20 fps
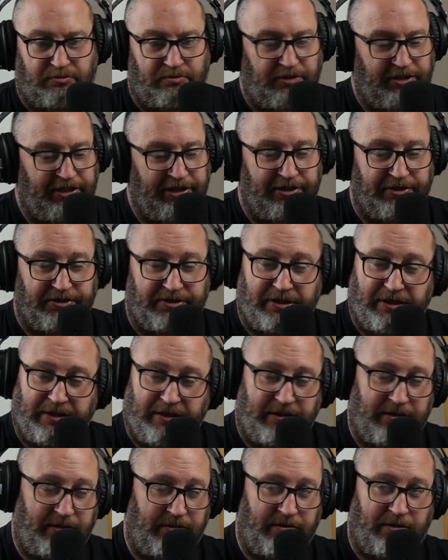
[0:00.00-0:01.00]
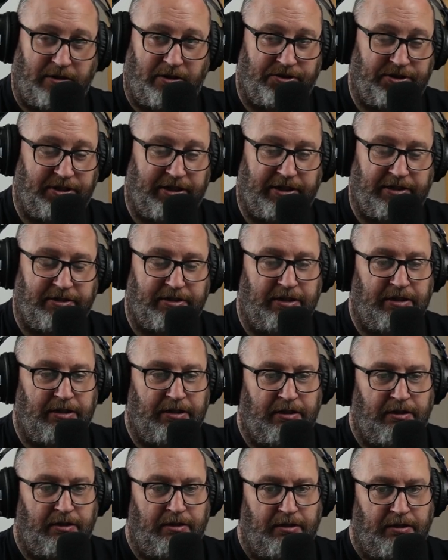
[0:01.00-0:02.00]
years, lots of years,
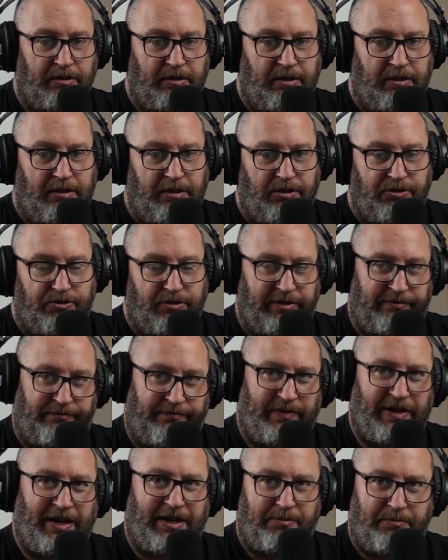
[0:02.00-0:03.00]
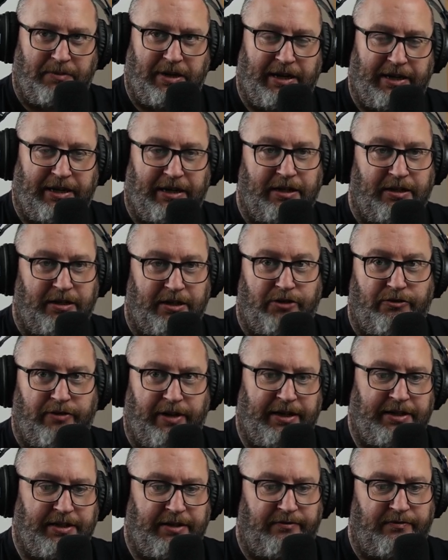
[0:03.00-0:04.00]
trying to find my
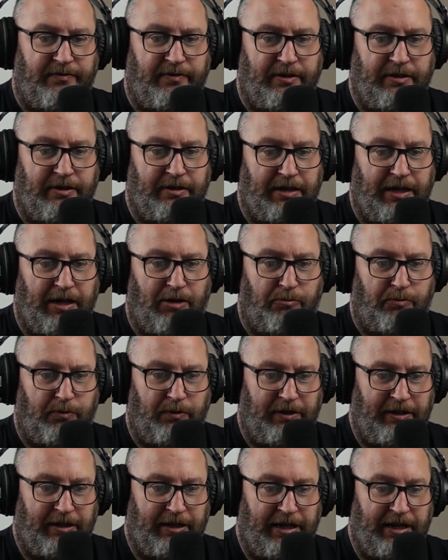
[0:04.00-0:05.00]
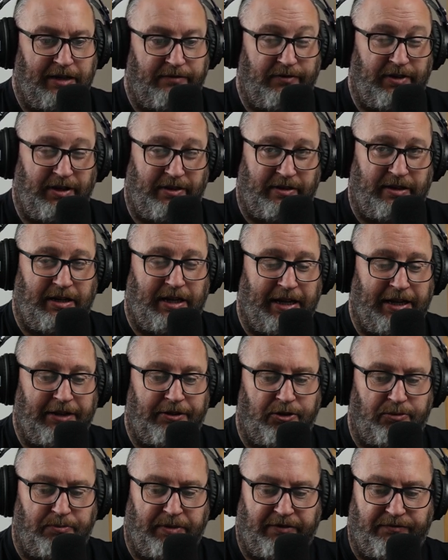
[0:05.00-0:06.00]
creative output in life, and it
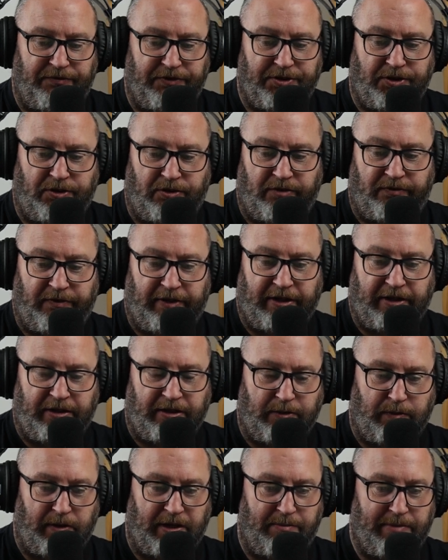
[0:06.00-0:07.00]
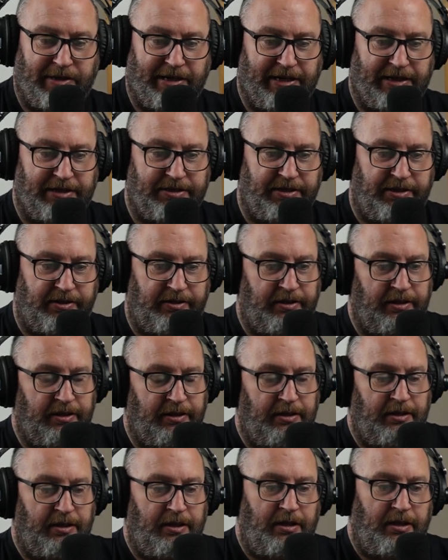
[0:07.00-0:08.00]
ended up being photography, quite by accident.
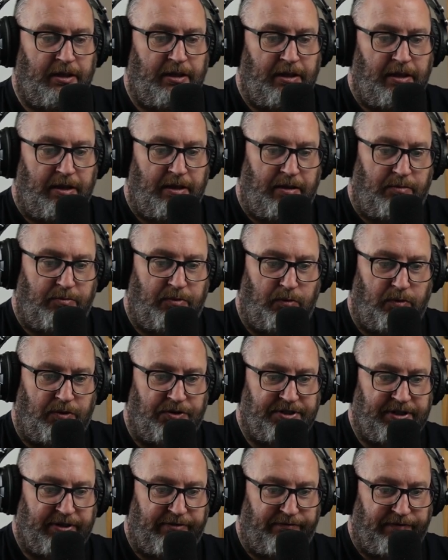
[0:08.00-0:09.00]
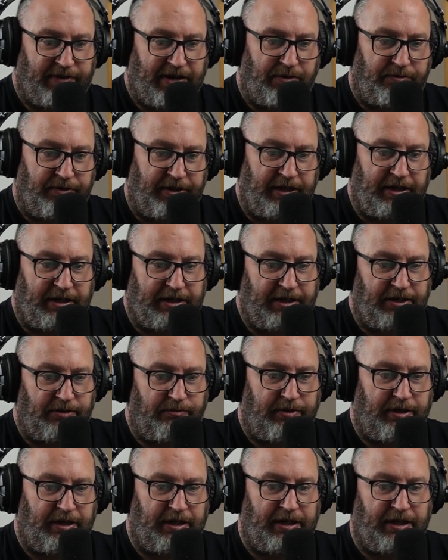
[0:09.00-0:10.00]
But once I'd found it, I kind of
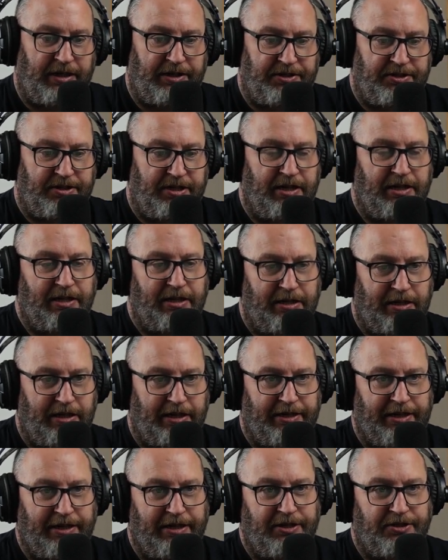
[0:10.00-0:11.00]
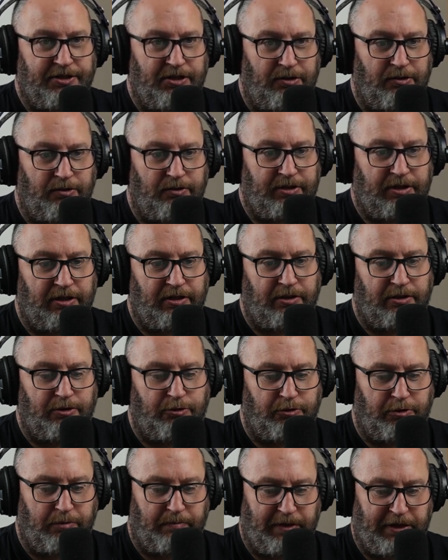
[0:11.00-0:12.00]
realised I needed to look at
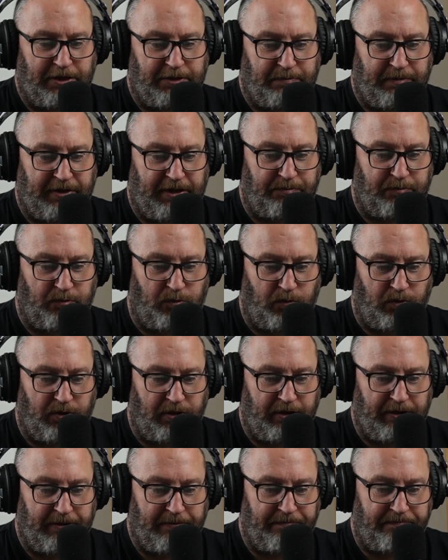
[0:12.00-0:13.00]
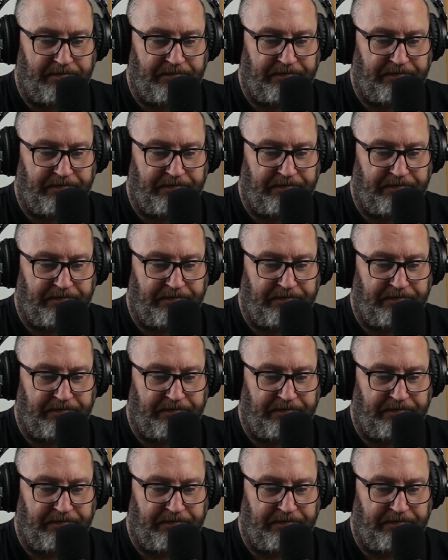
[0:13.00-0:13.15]
who the best people were.